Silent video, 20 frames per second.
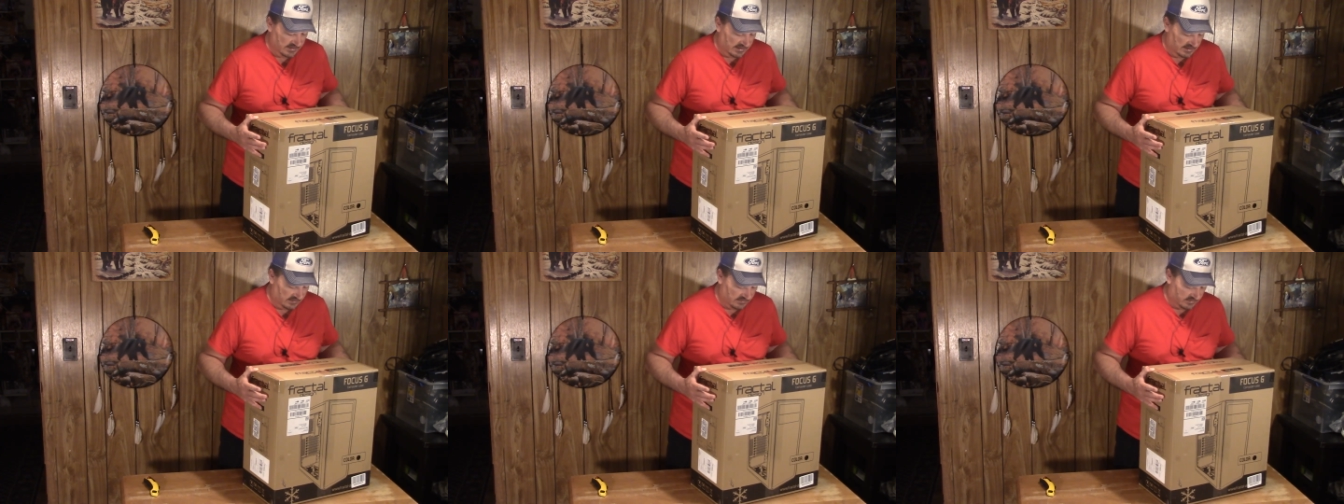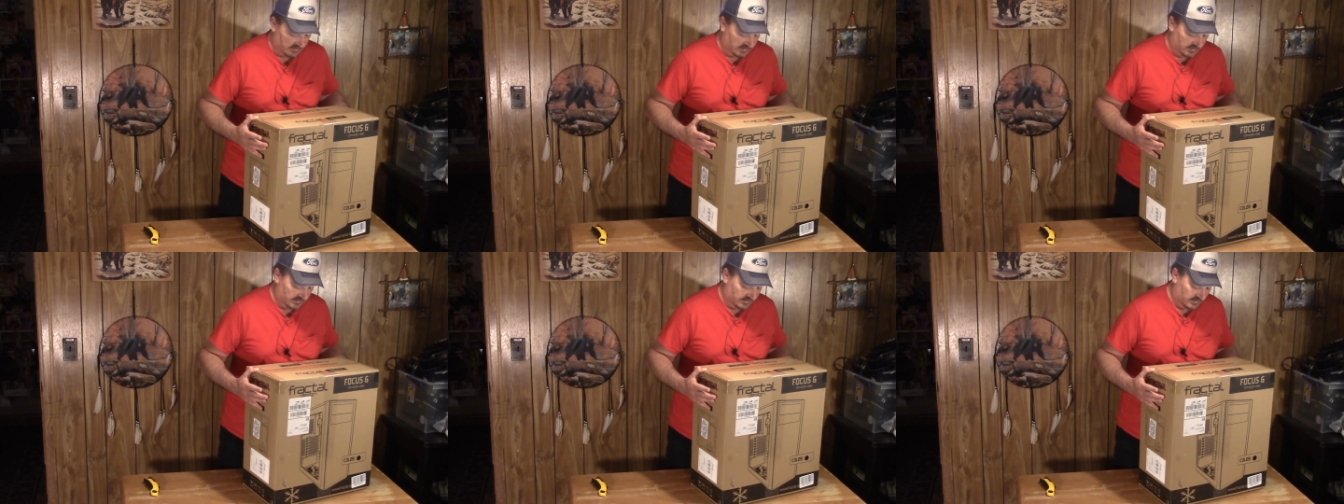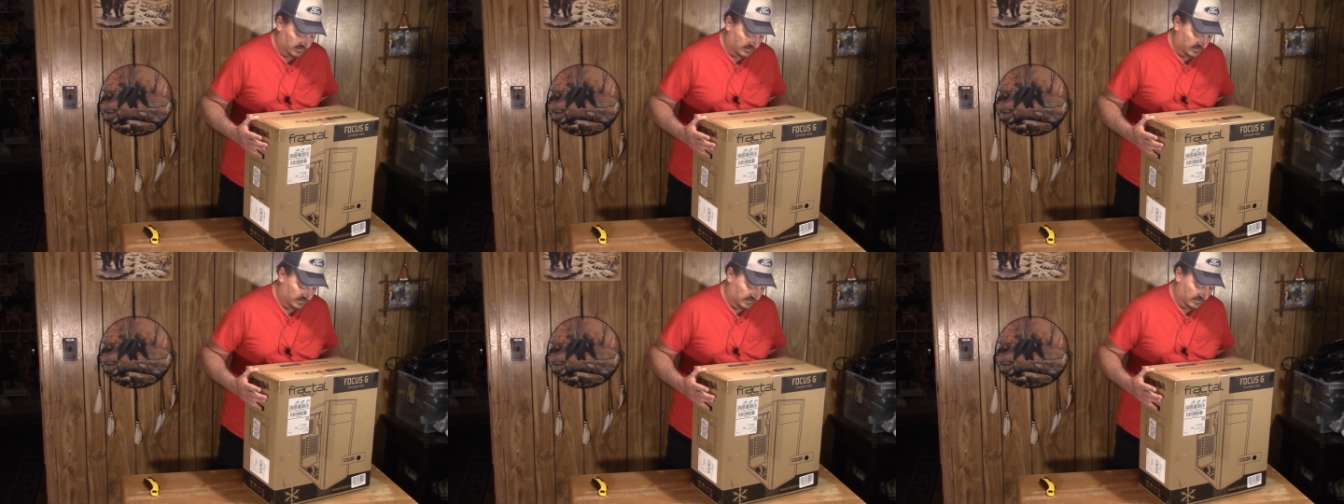out there
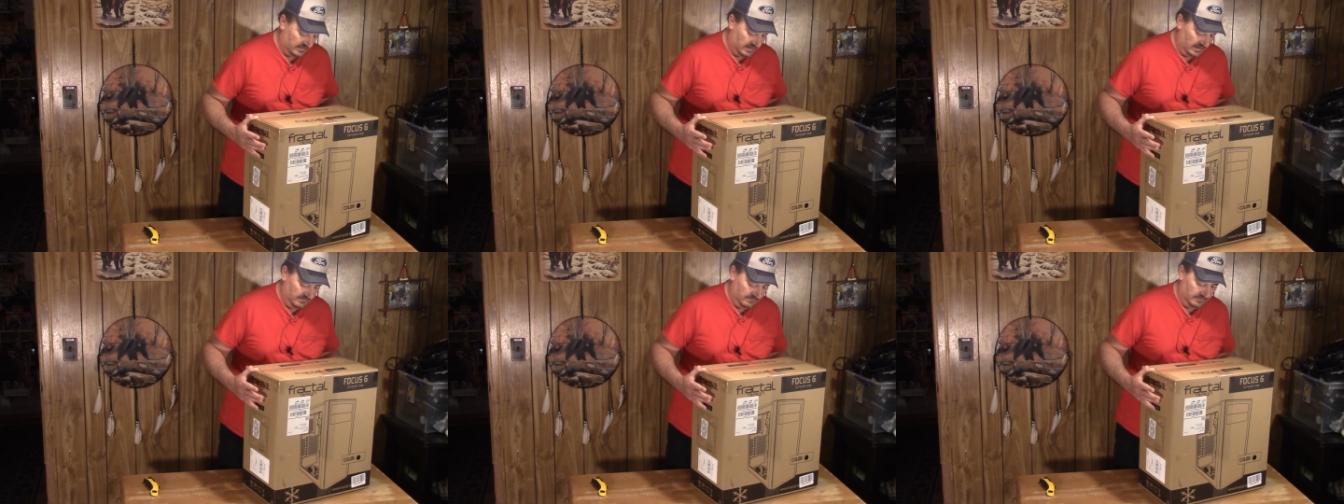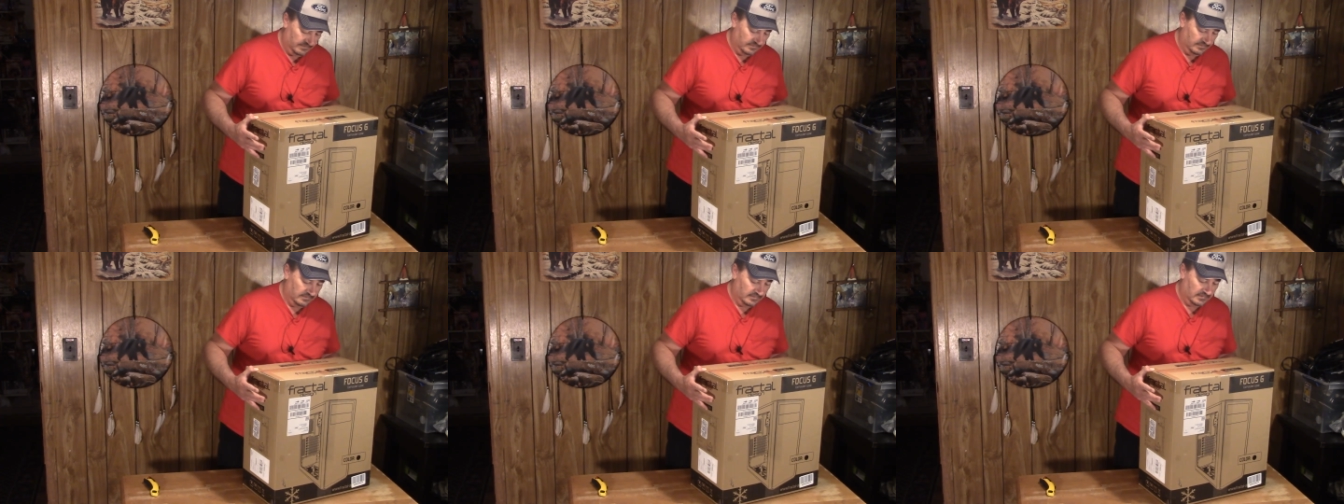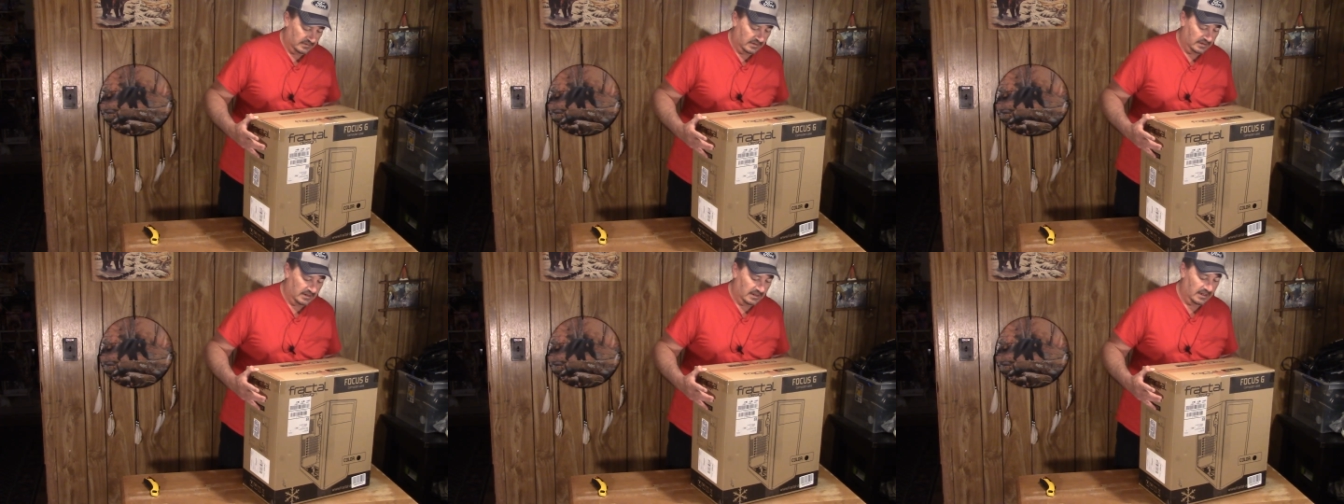says that, I'm,
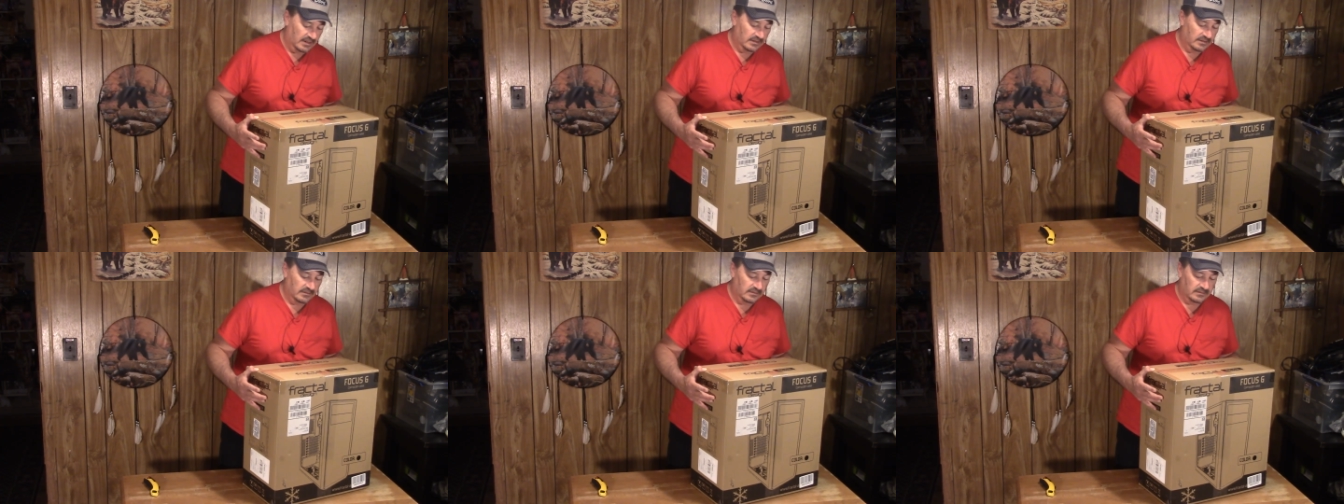that, I,